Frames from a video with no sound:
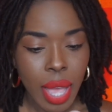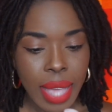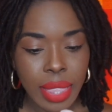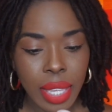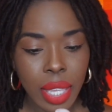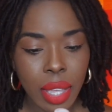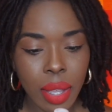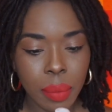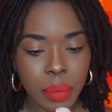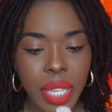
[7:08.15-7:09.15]
I think,
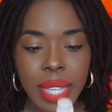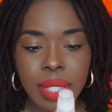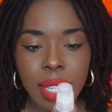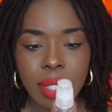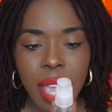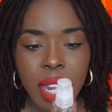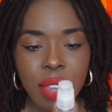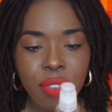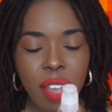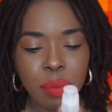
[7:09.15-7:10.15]
it says
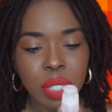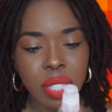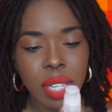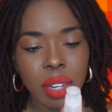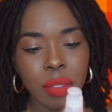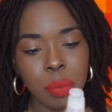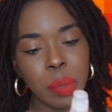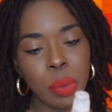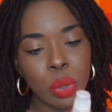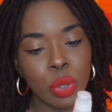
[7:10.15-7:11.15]
85% of
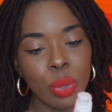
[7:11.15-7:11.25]
people who